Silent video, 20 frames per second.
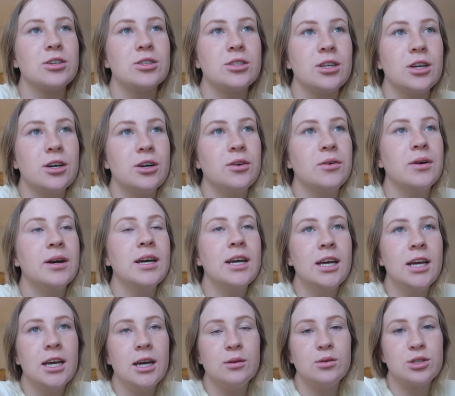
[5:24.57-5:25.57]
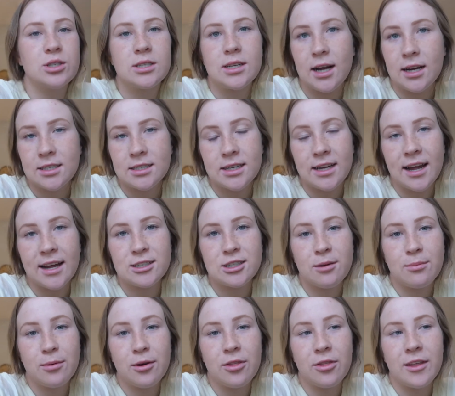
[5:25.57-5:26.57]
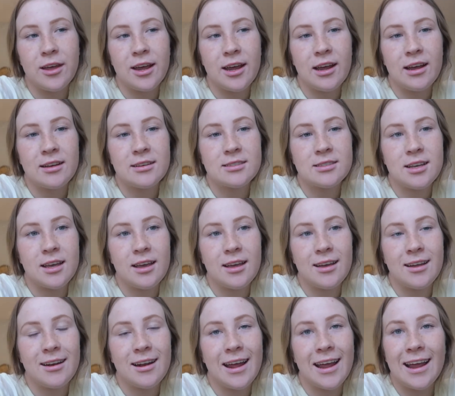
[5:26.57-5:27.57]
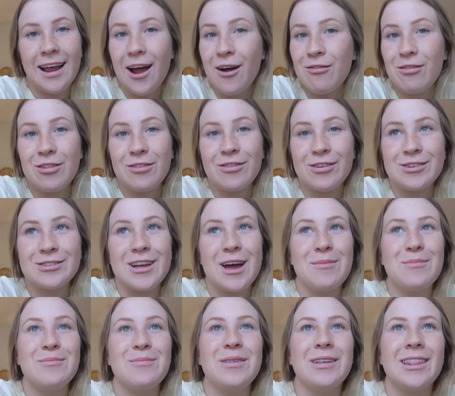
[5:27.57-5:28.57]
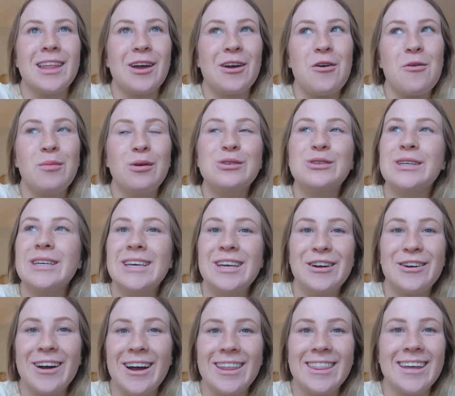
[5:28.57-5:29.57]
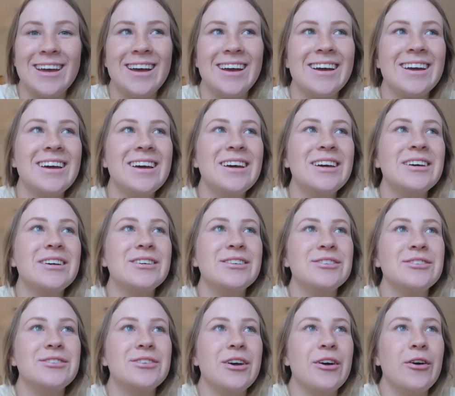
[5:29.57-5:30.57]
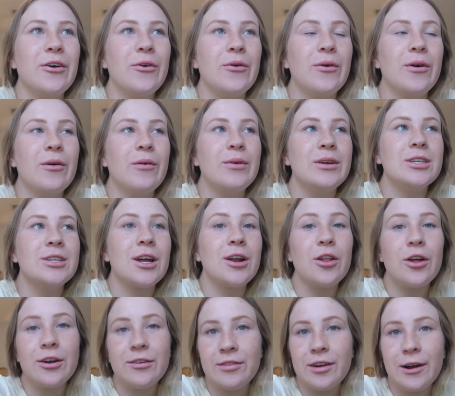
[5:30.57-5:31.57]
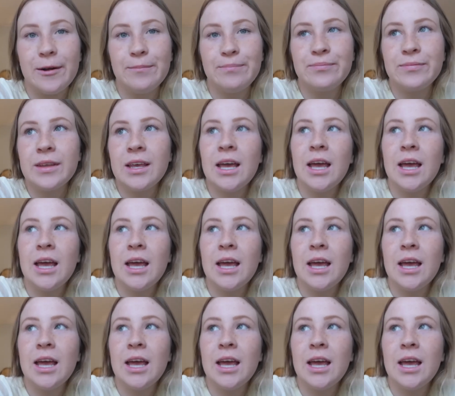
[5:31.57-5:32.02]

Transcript: so it was just nice to catch up on things and hang out for the first time in like almost a year, I think. So we just had a lot of fun.